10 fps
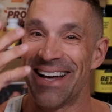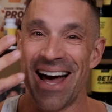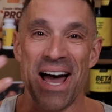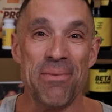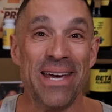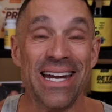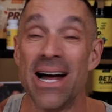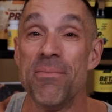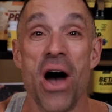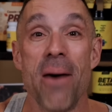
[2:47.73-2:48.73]
I mean,
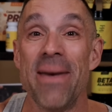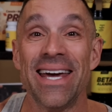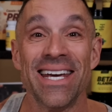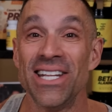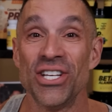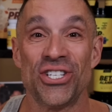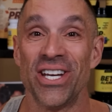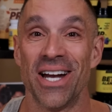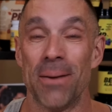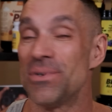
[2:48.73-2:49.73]
I'm not making this
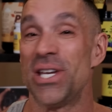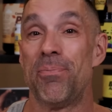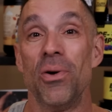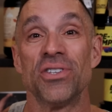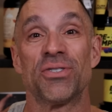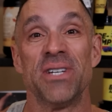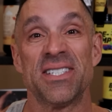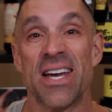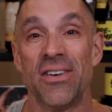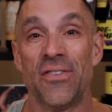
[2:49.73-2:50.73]
shit up. She pulls
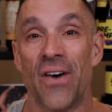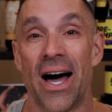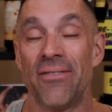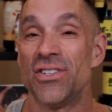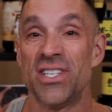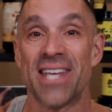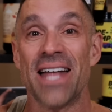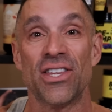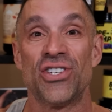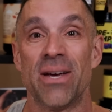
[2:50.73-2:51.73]
375 and she's
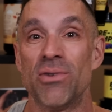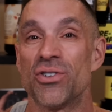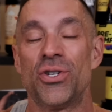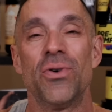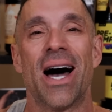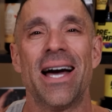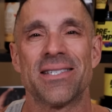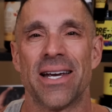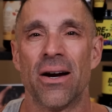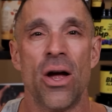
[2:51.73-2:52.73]
at the gym and there's two
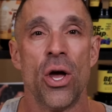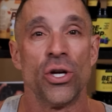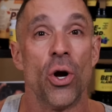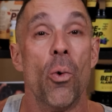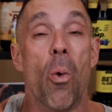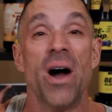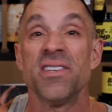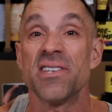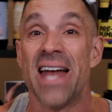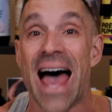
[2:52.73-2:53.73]
guys there. You know,
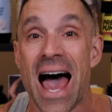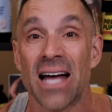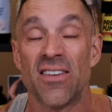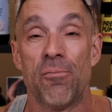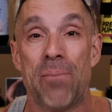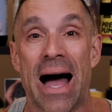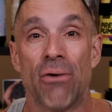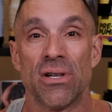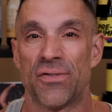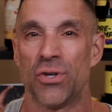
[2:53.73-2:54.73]
one's an active
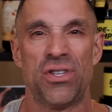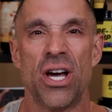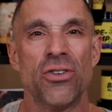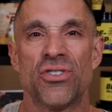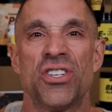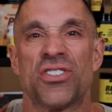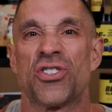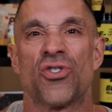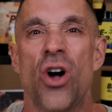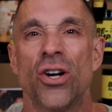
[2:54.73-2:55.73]
powerlifter. The other's just a
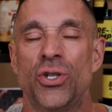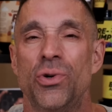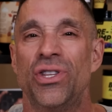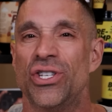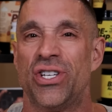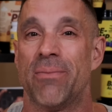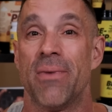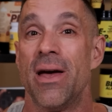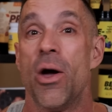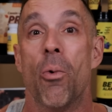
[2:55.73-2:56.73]
strong dude in the
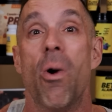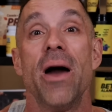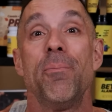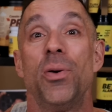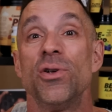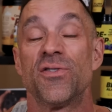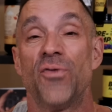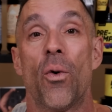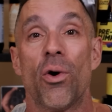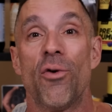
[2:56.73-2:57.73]
gym. One pulls
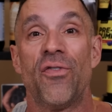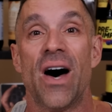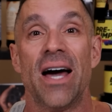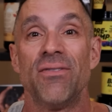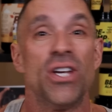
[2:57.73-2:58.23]
405.